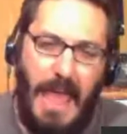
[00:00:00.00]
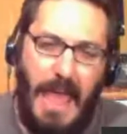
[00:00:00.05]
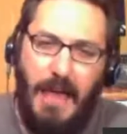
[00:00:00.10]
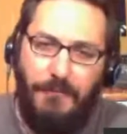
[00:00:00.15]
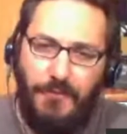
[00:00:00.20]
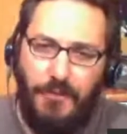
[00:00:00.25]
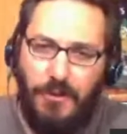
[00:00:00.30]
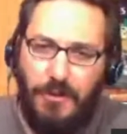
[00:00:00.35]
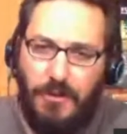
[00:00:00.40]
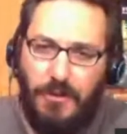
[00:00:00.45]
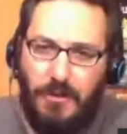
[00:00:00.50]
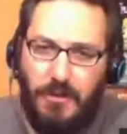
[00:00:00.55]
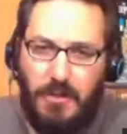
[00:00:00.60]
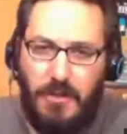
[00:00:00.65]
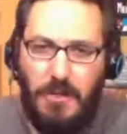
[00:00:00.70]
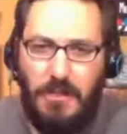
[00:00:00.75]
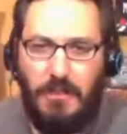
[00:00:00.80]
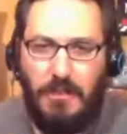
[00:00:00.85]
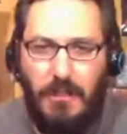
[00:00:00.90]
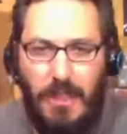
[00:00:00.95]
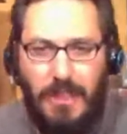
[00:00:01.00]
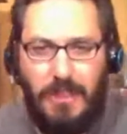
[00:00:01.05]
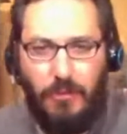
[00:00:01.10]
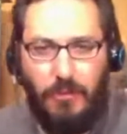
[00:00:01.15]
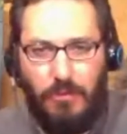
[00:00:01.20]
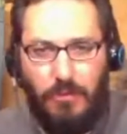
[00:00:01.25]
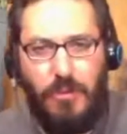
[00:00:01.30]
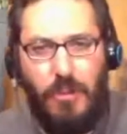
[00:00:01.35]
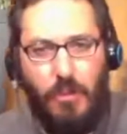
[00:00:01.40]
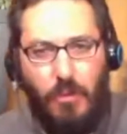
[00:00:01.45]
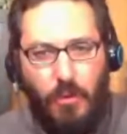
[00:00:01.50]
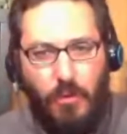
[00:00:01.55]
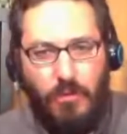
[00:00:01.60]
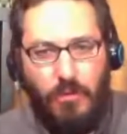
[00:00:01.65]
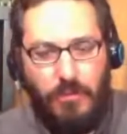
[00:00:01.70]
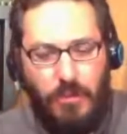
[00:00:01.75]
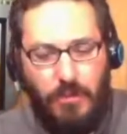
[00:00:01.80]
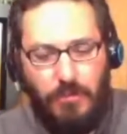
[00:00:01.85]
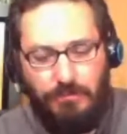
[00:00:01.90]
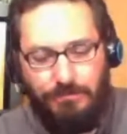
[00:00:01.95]
after, like
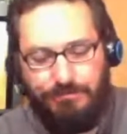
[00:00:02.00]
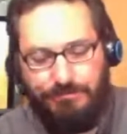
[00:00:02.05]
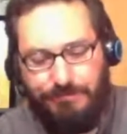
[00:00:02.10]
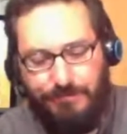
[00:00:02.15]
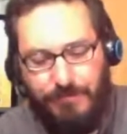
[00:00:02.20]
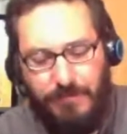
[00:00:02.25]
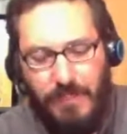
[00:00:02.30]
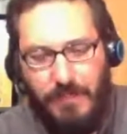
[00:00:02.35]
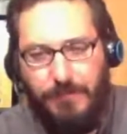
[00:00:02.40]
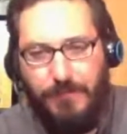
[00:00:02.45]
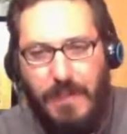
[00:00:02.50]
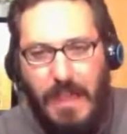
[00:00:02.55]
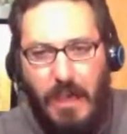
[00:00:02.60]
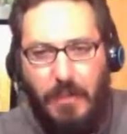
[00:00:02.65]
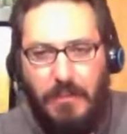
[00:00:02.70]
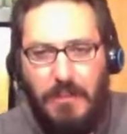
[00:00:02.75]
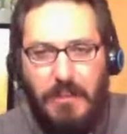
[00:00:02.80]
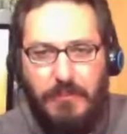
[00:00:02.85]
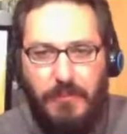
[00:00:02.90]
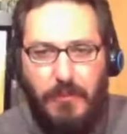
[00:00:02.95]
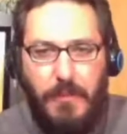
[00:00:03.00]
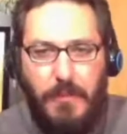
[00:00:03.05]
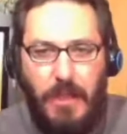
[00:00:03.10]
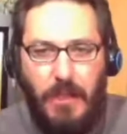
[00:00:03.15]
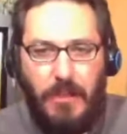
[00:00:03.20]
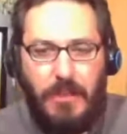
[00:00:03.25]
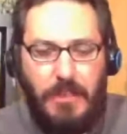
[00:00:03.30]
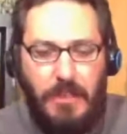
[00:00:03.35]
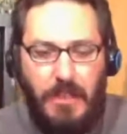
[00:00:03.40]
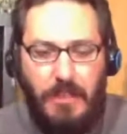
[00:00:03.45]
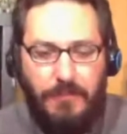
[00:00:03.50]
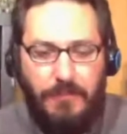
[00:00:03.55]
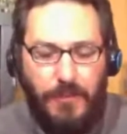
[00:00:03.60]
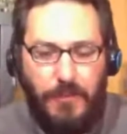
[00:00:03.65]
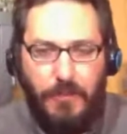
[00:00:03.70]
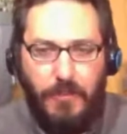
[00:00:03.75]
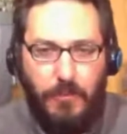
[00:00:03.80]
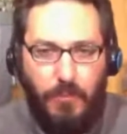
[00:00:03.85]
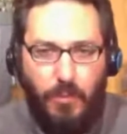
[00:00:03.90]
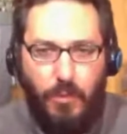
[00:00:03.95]
the founding of America,
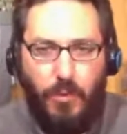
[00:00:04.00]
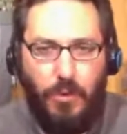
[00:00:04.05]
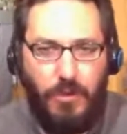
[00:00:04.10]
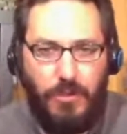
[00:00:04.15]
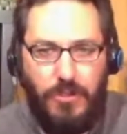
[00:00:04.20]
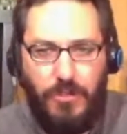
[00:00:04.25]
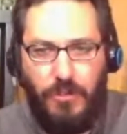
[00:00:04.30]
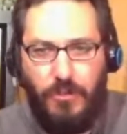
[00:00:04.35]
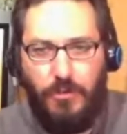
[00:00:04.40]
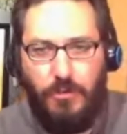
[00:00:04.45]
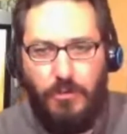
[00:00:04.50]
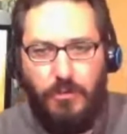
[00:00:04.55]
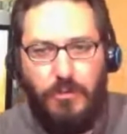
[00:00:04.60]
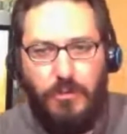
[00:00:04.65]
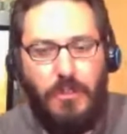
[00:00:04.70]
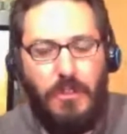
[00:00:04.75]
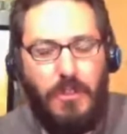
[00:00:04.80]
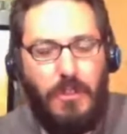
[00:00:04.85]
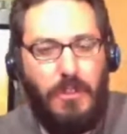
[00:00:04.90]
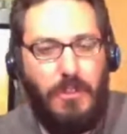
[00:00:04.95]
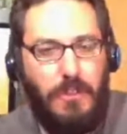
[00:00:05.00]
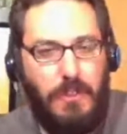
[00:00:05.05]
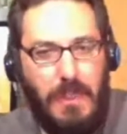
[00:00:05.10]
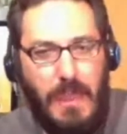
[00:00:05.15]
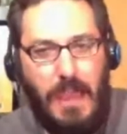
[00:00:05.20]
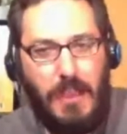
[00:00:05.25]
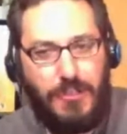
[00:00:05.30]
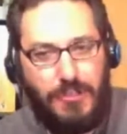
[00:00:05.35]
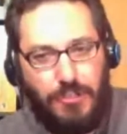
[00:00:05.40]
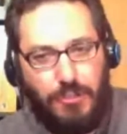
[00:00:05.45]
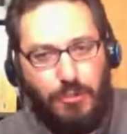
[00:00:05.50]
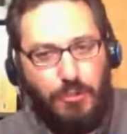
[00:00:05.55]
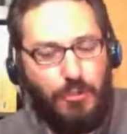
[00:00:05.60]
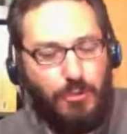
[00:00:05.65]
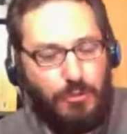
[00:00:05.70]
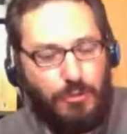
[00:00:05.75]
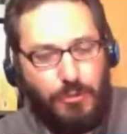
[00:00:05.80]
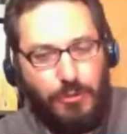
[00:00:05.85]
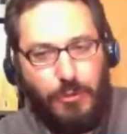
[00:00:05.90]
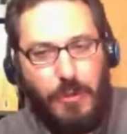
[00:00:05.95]
from the war to the
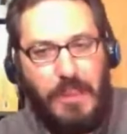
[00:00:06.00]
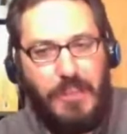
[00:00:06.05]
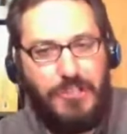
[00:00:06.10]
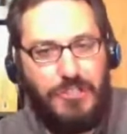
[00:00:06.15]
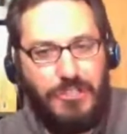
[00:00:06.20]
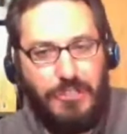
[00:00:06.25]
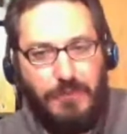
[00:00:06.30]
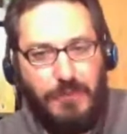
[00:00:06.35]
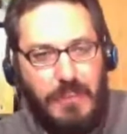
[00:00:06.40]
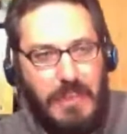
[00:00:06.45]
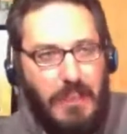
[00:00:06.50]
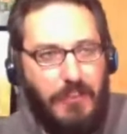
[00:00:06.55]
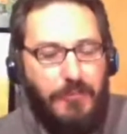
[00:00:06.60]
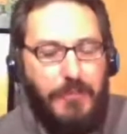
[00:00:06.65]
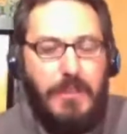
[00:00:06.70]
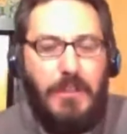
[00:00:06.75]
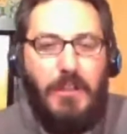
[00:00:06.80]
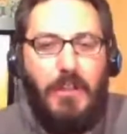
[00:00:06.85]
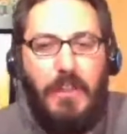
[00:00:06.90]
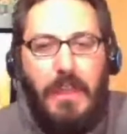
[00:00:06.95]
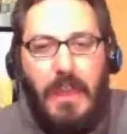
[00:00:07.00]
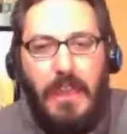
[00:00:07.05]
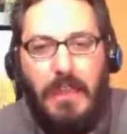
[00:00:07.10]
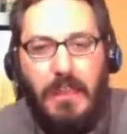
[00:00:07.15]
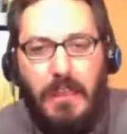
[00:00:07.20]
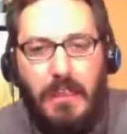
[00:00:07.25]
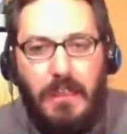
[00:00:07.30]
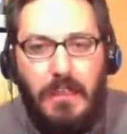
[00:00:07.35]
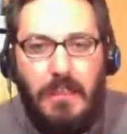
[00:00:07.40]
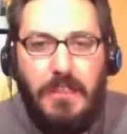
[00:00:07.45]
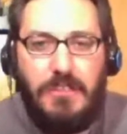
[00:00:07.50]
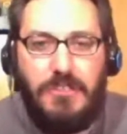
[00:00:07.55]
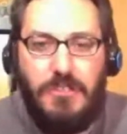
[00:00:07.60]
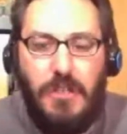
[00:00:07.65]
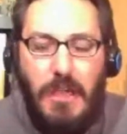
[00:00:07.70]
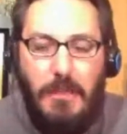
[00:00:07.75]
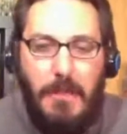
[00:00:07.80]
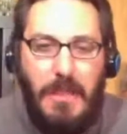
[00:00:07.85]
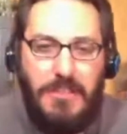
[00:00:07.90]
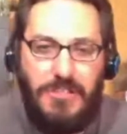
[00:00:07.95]
actual creation of the government and all that.
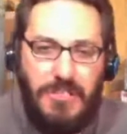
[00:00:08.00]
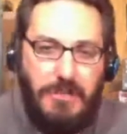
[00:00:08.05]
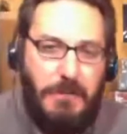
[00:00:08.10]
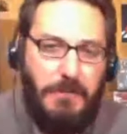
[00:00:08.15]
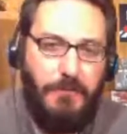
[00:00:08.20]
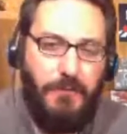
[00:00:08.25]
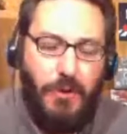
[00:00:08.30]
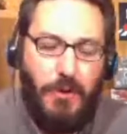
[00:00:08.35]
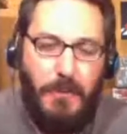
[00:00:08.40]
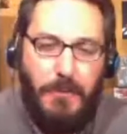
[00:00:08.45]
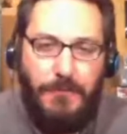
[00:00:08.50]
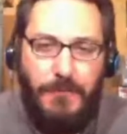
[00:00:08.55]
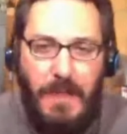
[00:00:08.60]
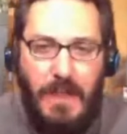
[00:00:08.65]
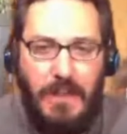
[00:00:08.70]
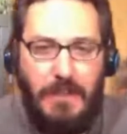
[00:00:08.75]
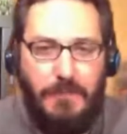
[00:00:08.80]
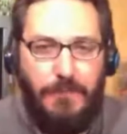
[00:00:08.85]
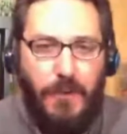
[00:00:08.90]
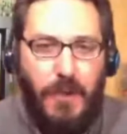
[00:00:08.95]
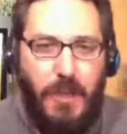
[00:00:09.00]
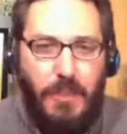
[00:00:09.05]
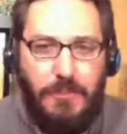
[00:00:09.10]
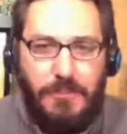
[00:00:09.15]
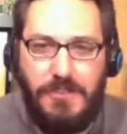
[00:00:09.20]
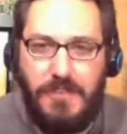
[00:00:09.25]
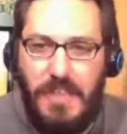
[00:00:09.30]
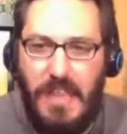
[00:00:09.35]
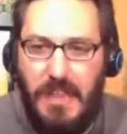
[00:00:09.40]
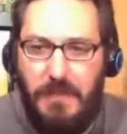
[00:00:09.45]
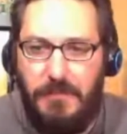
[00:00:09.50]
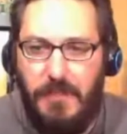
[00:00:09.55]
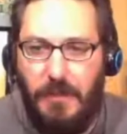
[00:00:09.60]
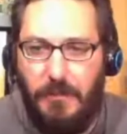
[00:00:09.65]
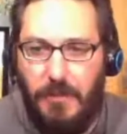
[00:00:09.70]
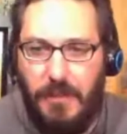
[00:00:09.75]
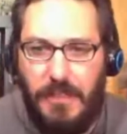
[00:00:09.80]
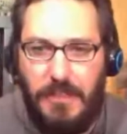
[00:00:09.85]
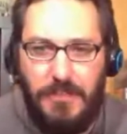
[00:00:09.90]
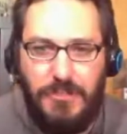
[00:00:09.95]
So I mentioned it before, but Founding Fathers are games I
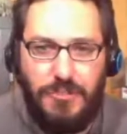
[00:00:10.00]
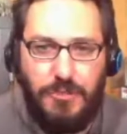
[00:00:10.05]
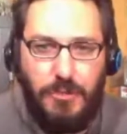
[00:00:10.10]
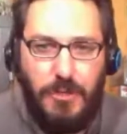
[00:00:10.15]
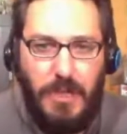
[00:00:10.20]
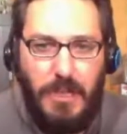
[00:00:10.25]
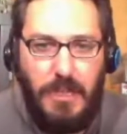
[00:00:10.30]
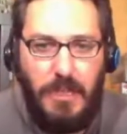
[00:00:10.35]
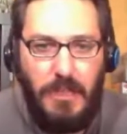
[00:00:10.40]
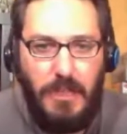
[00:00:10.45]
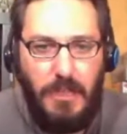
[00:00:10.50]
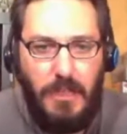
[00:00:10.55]
really enjoy.